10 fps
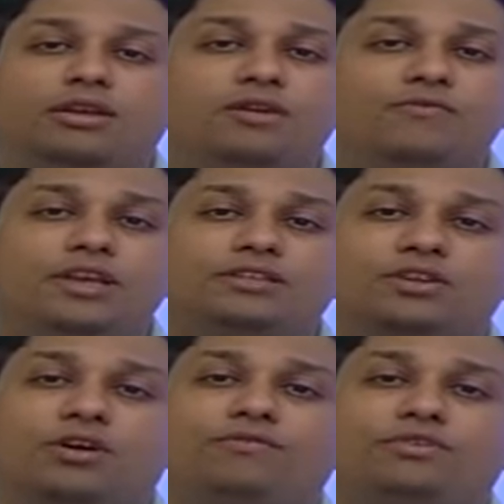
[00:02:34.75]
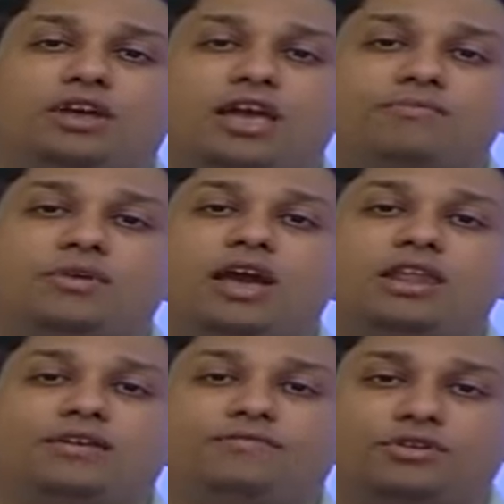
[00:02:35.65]
in a waste of time
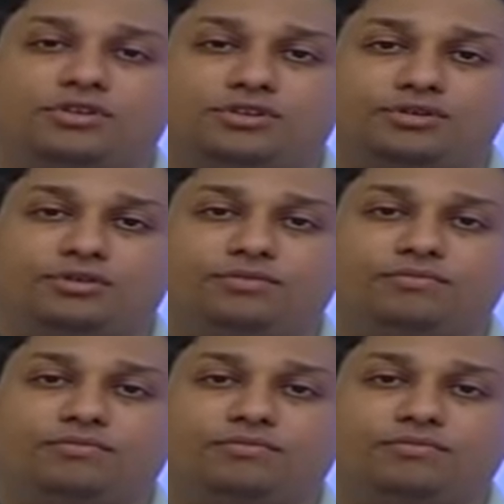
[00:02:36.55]
and efforts.